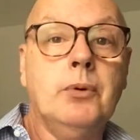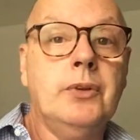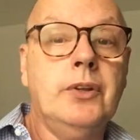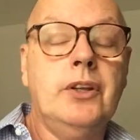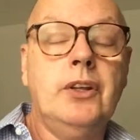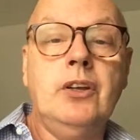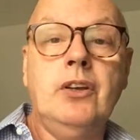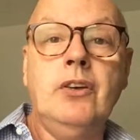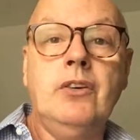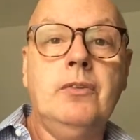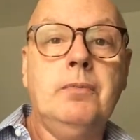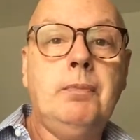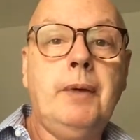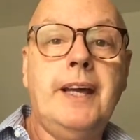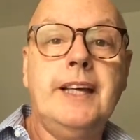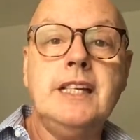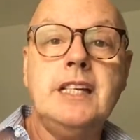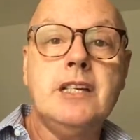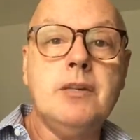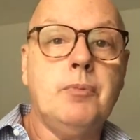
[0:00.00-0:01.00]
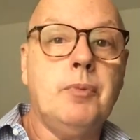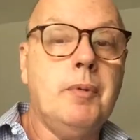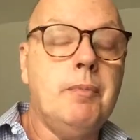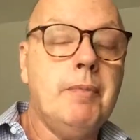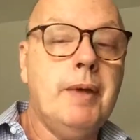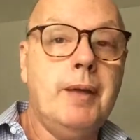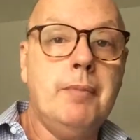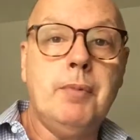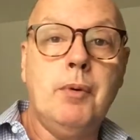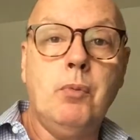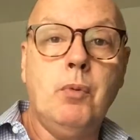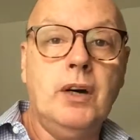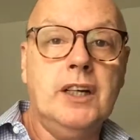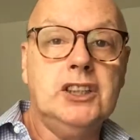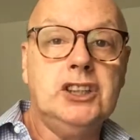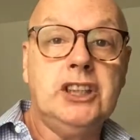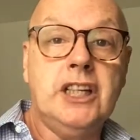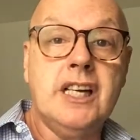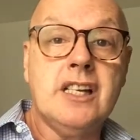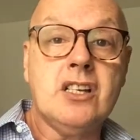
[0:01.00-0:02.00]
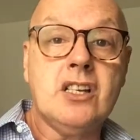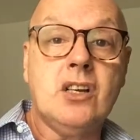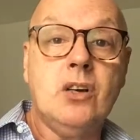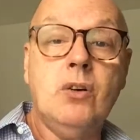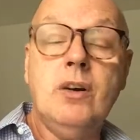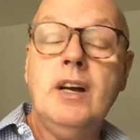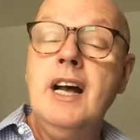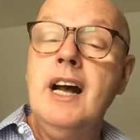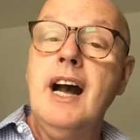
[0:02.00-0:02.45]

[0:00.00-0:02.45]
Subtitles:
that you've painted with maybe white gesso